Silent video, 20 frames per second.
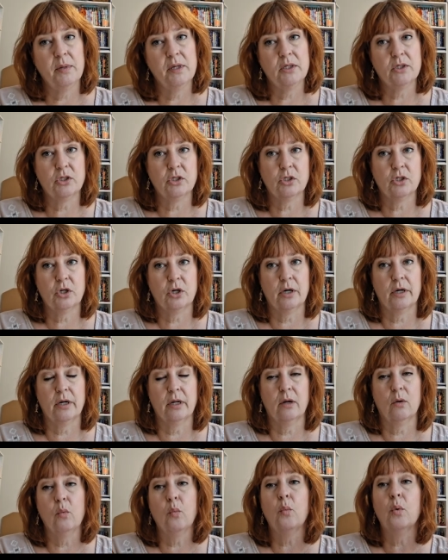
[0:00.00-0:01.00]
be
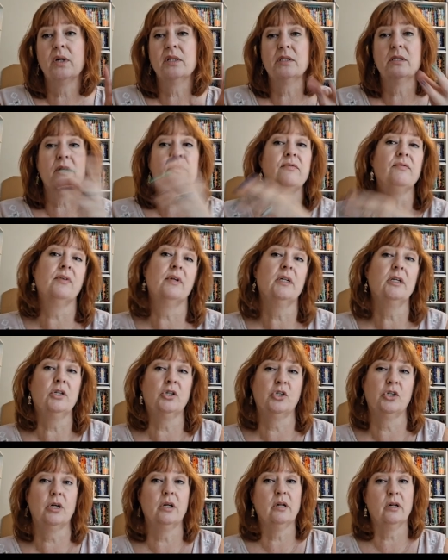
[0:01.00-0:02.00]
starting, once I
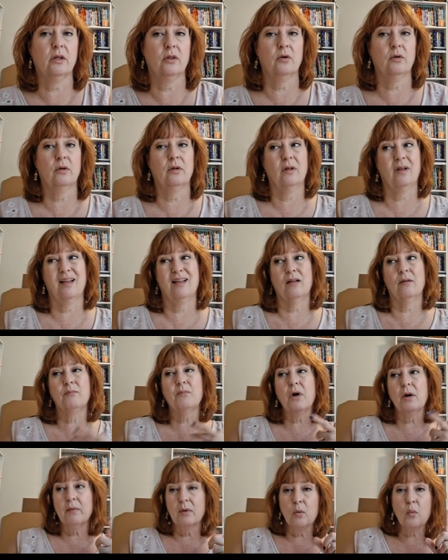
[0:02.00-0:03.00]
finish
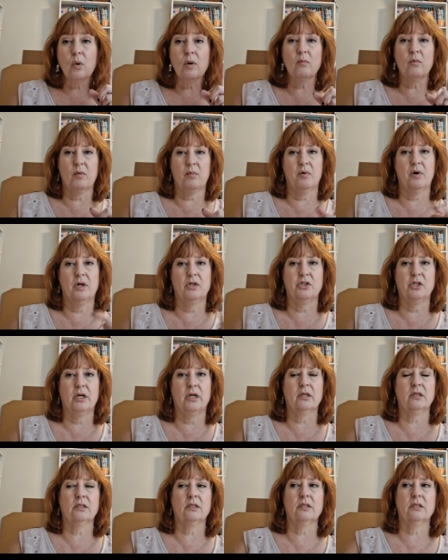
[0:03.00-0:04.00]
probably one more
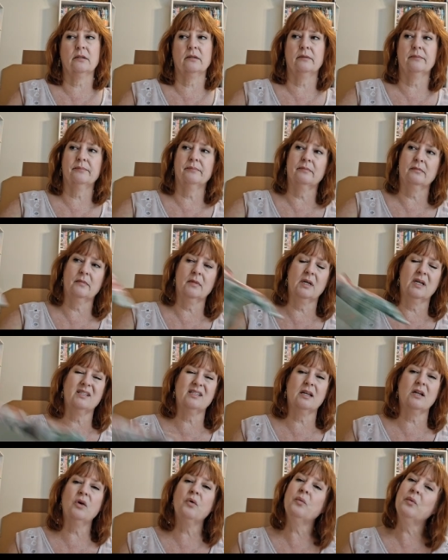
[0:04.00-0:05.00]
project,
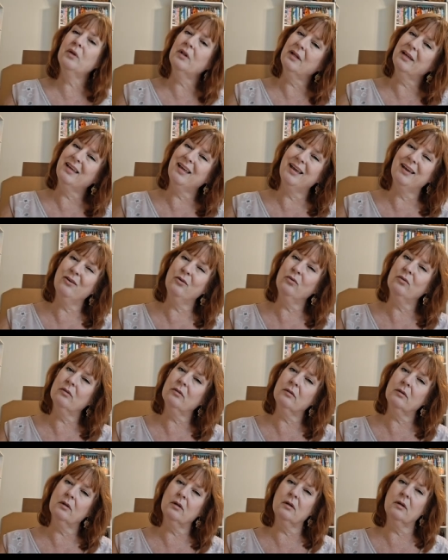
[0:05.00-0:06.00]
because I don't really count
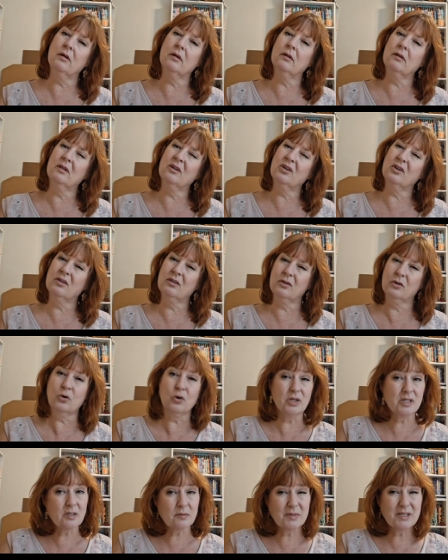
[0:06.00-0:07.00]
the
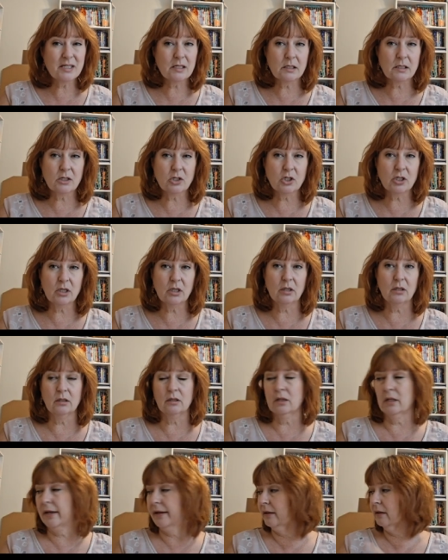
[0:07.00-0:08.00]
Christmas stitching,
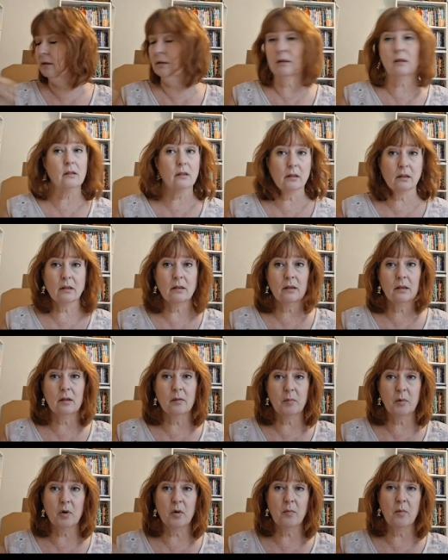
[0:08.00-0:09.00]
like
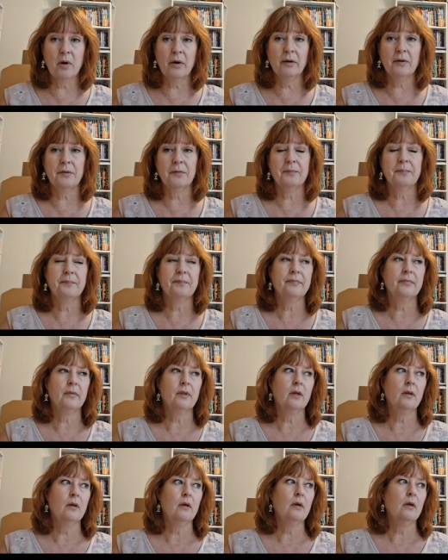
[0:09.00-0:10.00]
the bookmark.
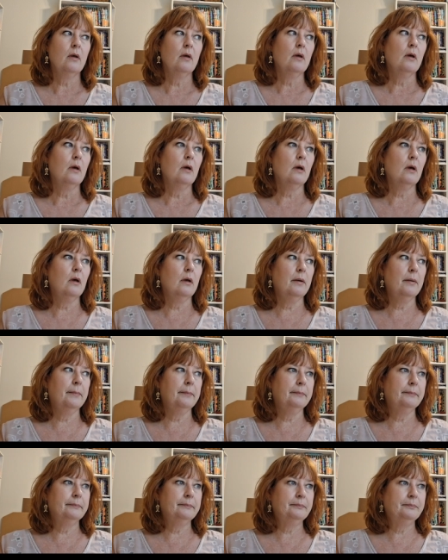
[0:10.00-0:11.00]

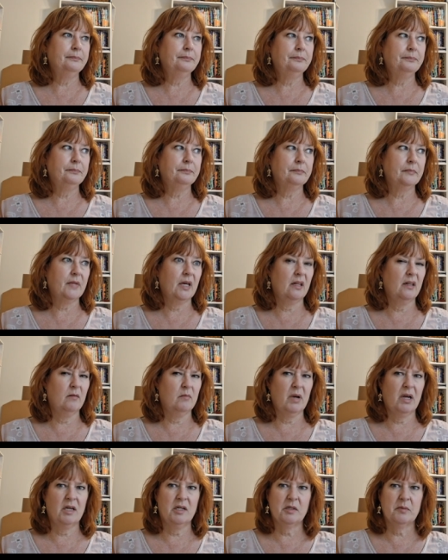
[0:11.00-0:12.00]
And
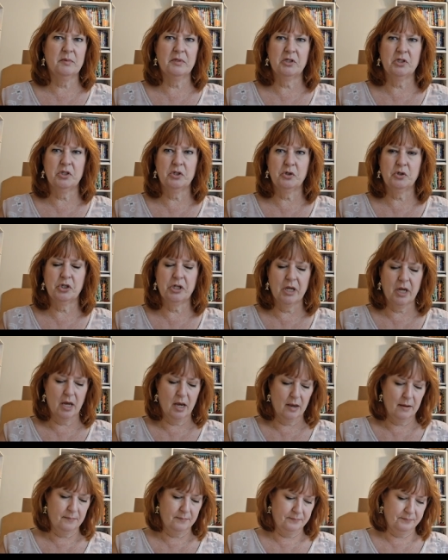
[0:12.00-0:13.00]
then my husband's sushi
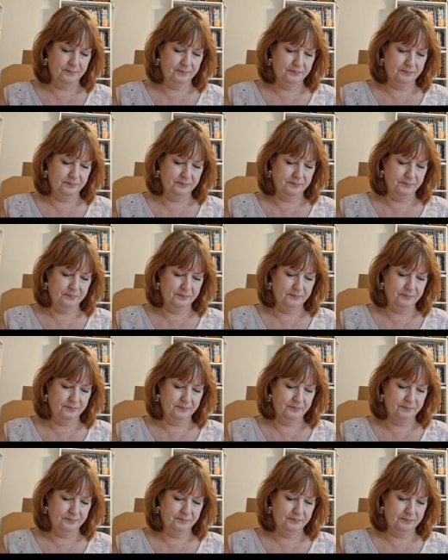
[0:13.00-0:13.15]
cat.